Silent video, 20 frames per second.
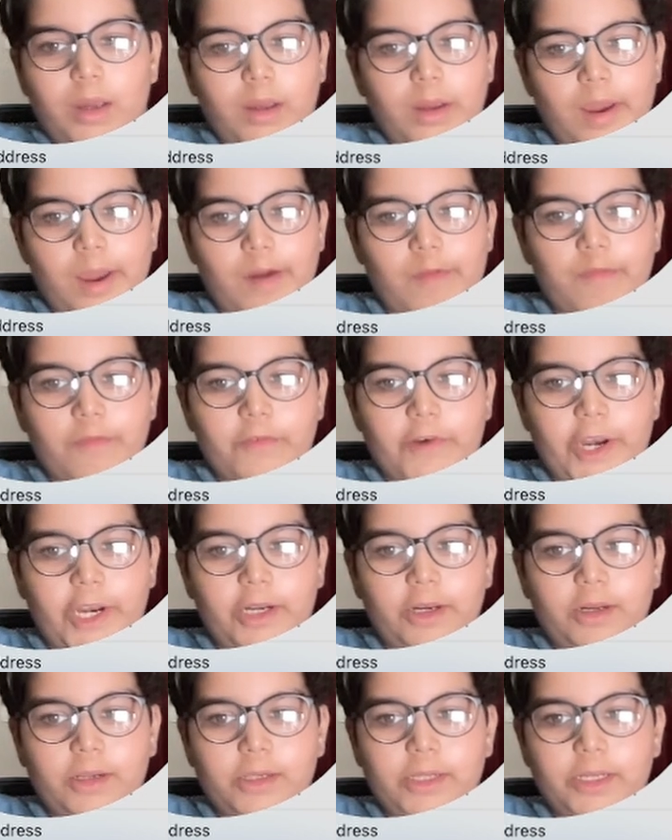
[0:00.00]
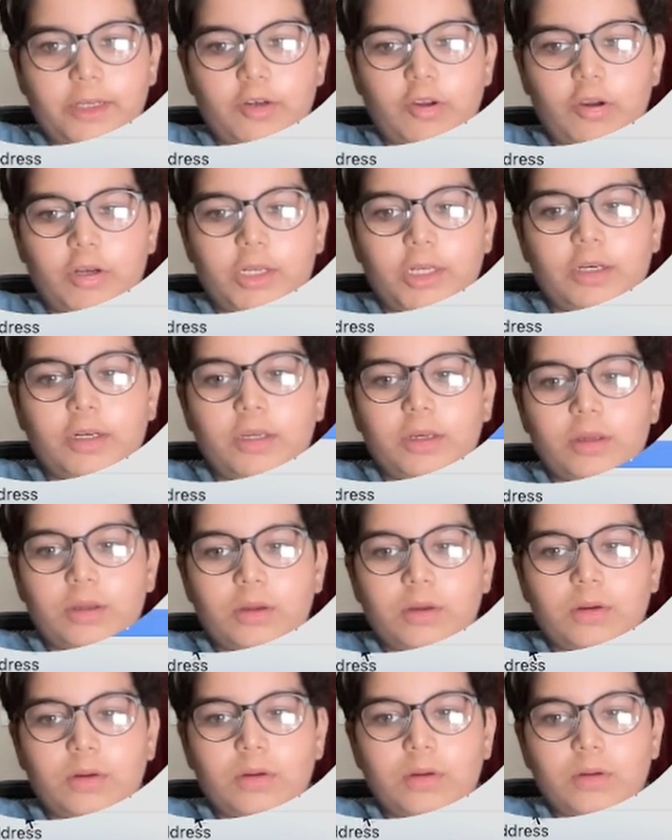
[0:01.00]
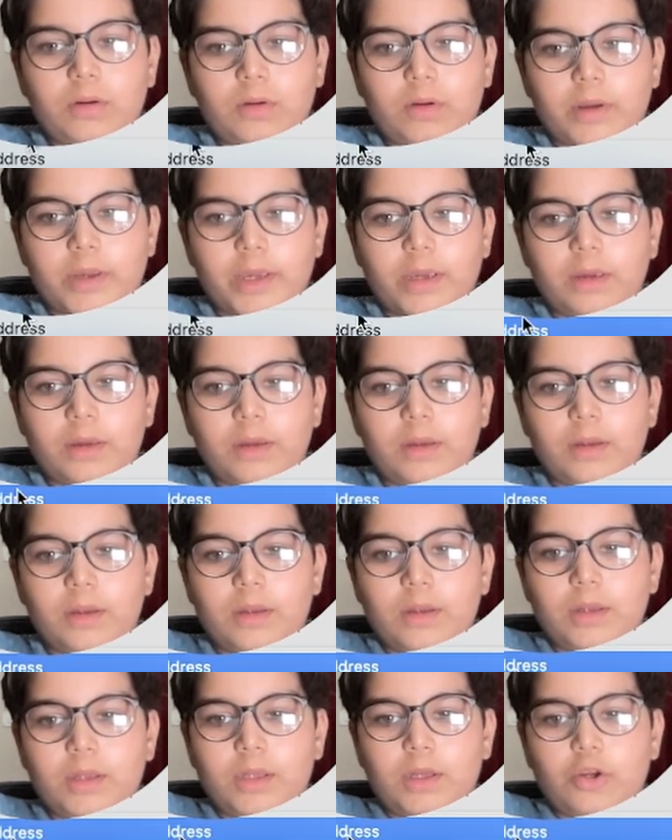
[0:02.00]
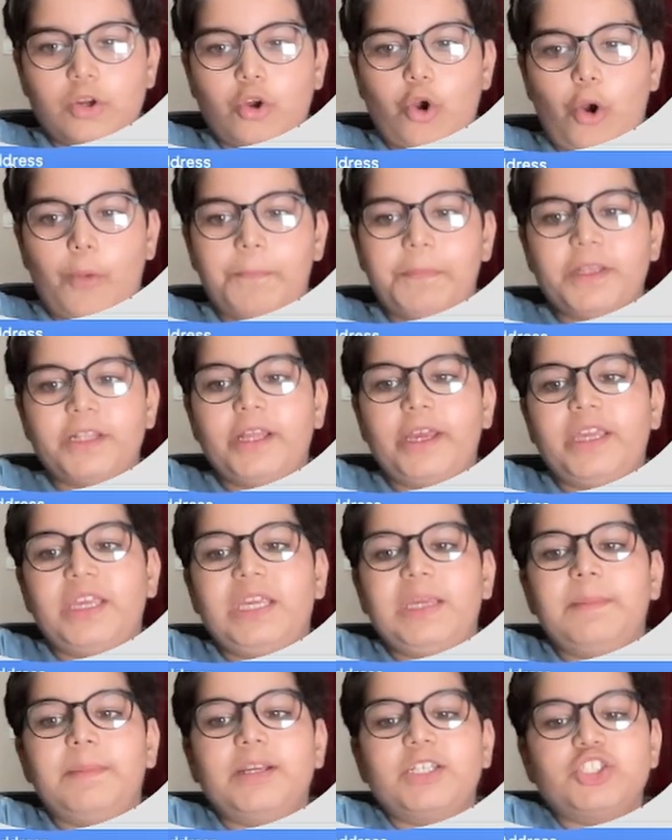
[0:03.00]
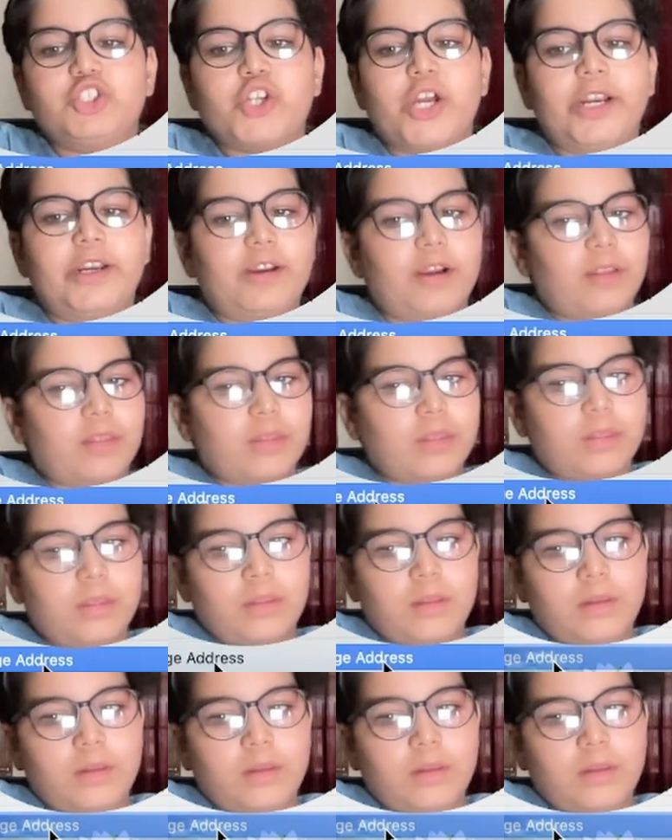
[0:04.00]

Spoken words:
I have right clicked on it. Okay, copy the image address.